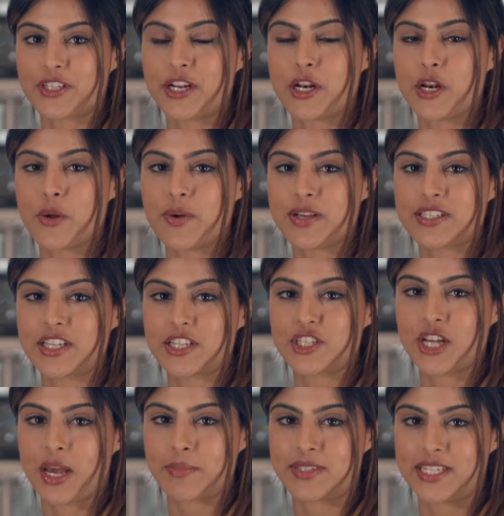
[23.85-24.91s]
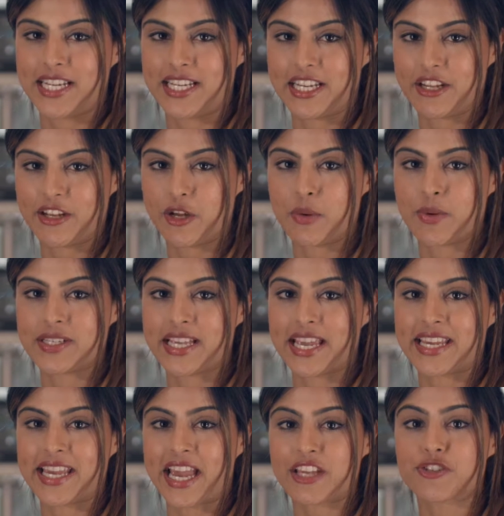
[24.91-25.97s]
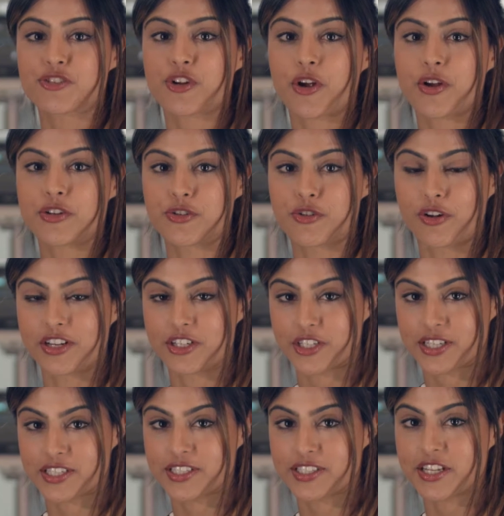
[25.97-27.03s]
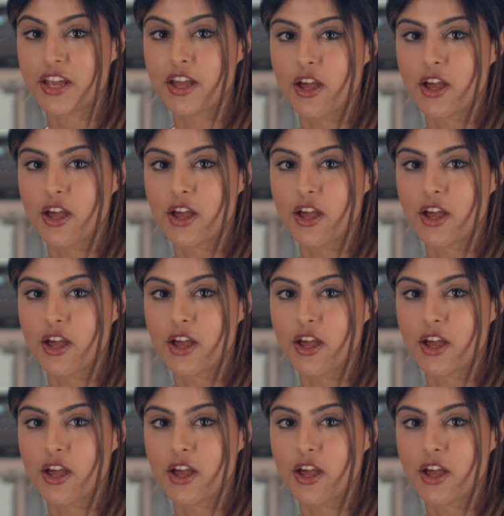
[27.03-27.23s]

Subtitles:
Louis Chaptini, who is a gastroenterologist.